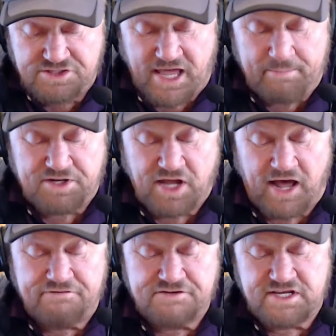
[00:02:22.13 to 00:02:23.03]

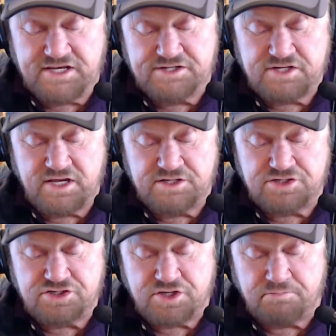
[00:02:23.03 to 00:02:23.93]
Zabotowski's
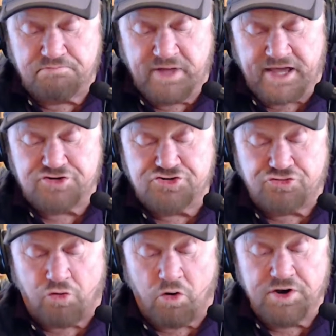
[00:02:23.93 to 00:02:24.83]

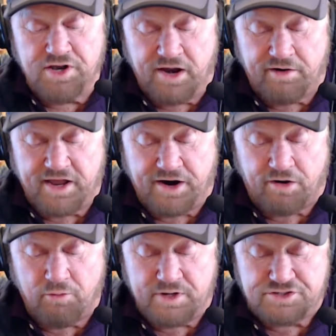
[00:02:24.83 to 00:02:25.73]
extraordinary
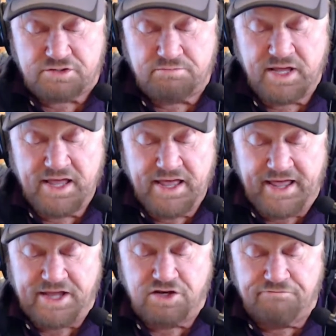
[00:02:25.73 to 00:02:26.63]
heroism
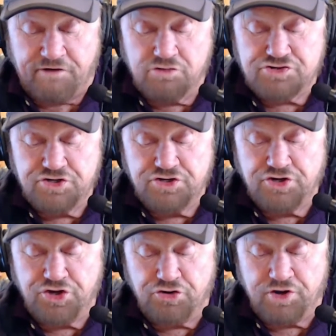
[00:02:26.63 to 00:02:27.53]
and devotion
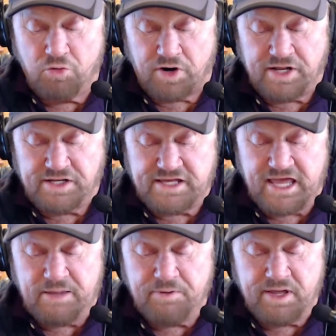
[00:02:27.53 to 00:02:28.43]
to duty were in
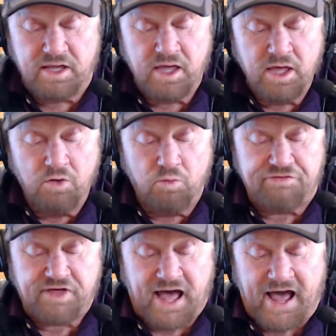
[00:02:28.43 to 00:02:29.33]
keeping
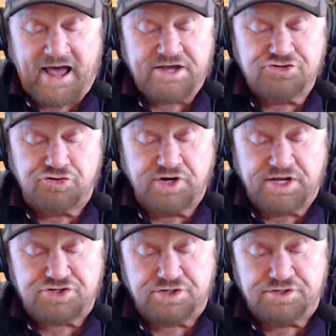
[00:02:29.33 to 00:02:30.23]
with the highest
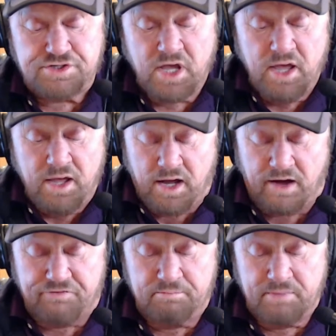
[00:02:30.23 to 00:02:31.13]
traditions
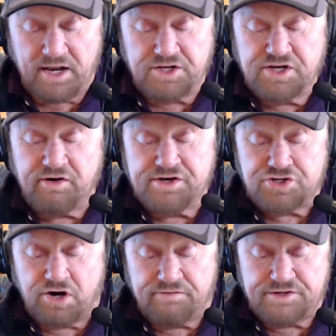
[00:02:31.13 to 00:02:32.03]
of the military
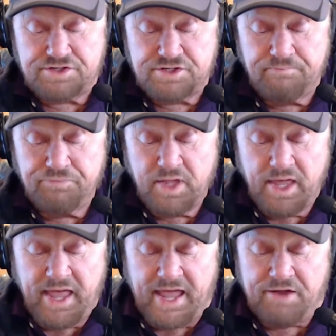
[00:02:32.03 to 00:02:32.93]
service
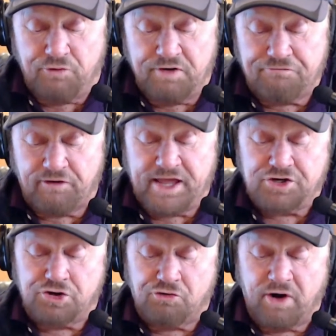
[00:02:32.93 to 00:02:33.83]
and
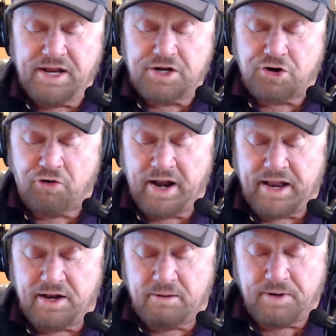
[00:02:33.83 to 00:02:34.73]
reflect great
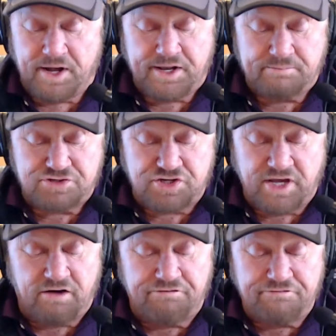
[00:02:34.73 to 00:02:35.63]
credit upon
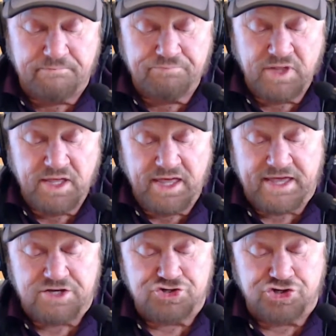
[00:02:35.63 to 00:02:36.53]
himself,
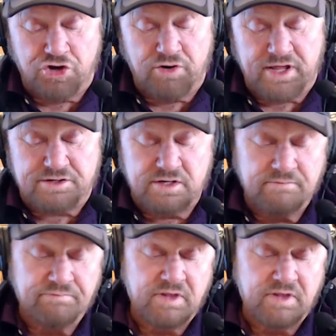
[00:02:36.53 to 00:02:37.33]
his unit,